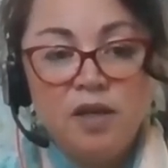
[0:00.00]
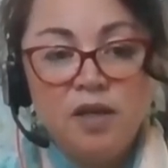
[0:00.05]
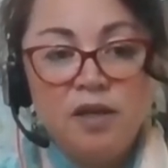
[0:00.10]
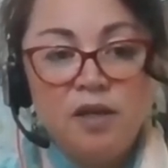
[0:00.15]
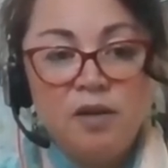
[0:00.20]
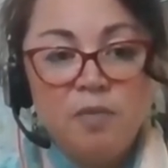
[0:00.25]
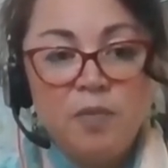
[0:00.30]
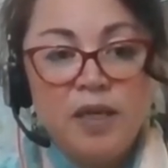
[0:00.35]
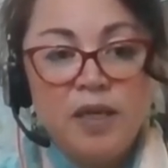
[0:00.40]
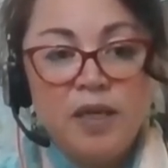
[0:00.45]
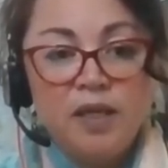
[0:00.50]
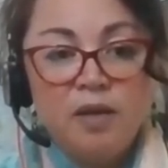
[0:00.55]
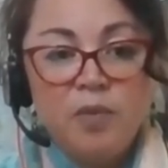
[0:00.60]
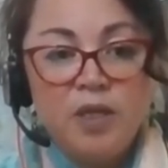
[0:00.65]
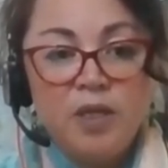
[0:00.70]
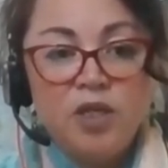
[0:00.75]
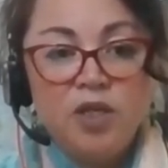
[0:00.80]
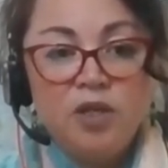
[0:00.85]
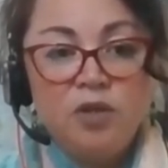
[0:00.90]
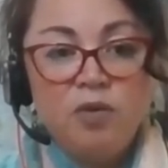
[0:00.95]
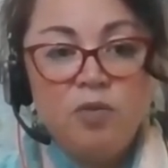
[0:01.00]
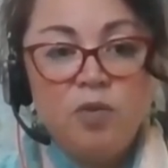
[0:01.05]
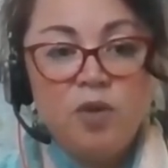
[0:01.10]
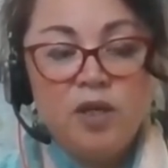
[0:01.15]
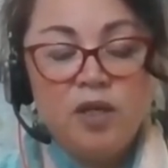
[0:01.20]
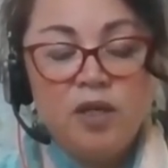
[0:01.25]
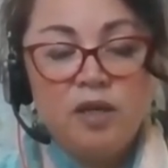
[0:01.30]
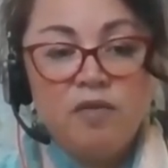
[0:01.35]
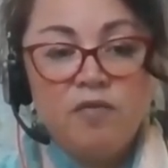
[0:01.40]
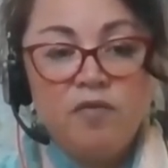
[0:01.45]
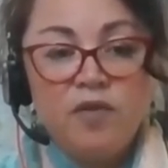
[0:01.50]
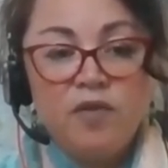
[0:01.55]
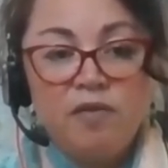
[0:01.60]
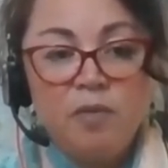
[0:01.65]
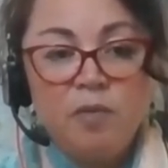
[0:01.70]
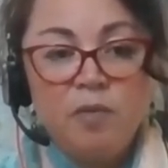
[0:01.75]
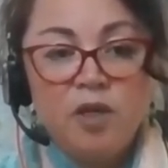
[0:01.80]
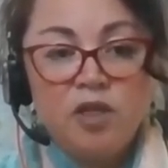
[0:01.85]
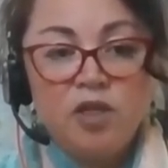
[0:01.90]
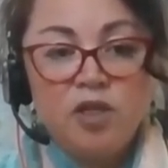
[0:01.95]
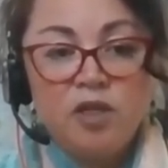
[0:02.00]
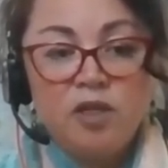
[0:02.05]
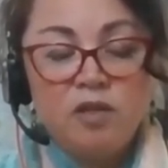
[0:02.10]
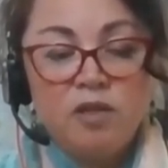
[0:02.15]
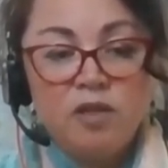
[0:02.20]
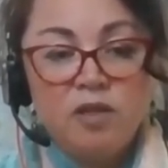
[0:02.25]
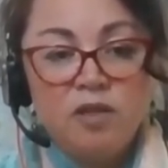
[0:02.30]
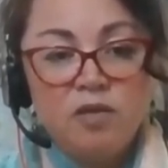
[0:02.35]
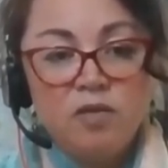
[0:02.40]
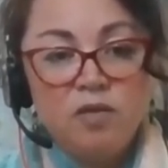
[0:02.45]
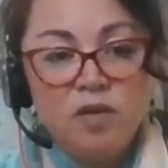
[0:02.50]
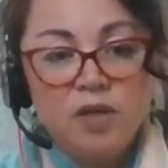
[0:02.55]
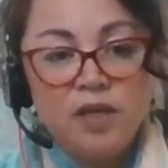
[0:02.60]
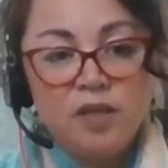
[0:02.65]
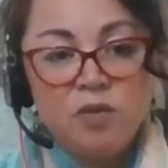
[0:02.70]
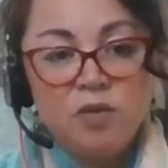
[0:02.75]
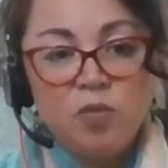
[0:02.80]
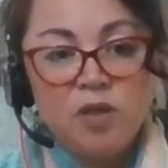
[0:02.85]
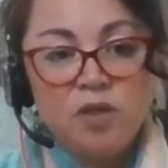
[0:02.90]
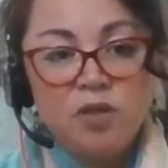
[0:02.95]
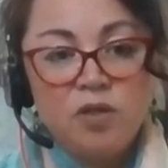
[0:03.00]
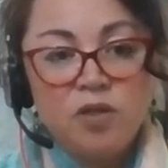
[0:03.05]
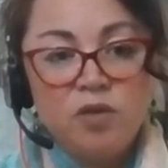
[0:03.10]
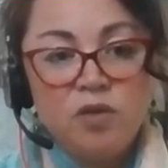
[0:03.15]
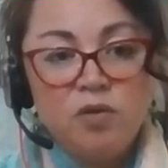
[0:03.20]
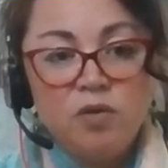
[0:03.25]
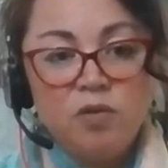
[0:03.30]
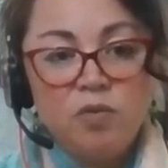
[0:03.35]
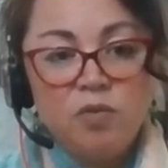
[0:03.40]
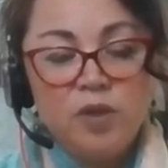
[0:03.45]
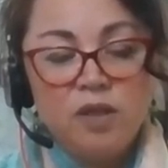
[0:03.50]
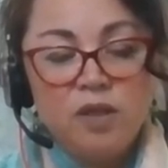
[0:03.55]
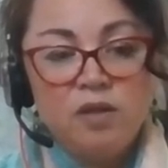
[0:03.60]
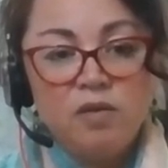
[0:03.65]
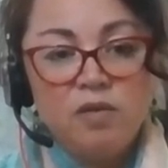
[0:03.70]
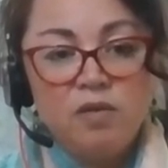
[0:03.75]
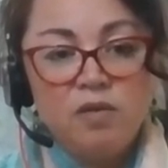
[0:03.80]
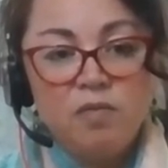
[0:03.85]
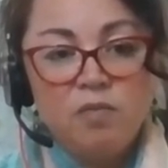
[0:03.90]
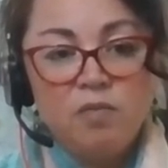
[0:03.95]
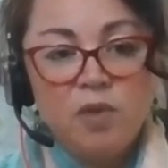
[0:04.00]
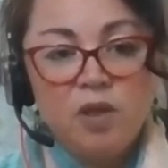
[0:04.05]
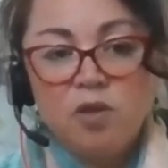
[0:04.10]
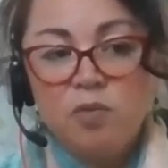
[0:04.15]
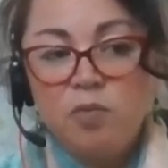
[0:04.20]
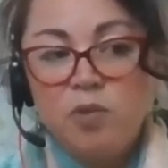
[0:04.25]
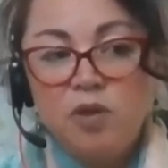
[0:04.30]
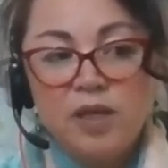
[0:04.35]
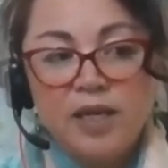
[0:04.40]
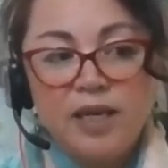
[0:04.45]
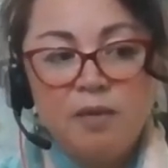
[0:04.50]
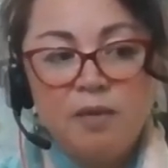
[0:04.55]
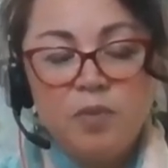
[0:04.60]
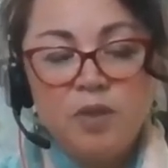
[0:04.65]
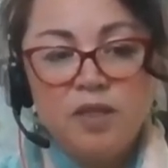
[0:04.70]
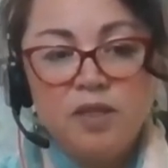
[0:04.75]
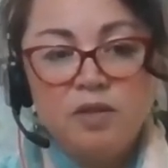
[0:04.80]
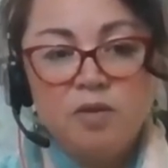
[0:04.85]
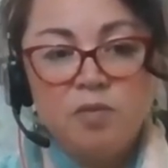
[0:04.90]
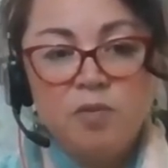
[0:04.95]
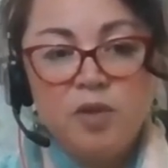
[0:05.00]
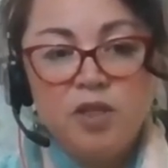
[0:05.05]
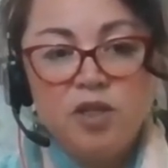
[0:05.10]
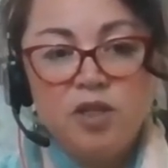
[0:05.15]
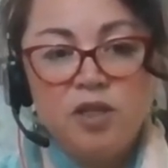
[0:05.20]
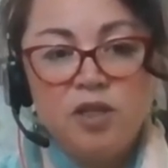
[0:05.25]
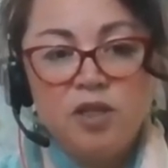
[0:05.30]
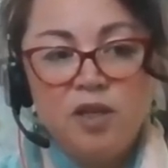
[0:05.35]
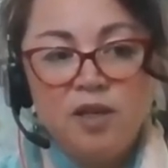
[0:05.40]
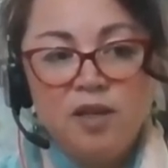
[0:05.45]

and that we do work very much as one school with multiple campuses, which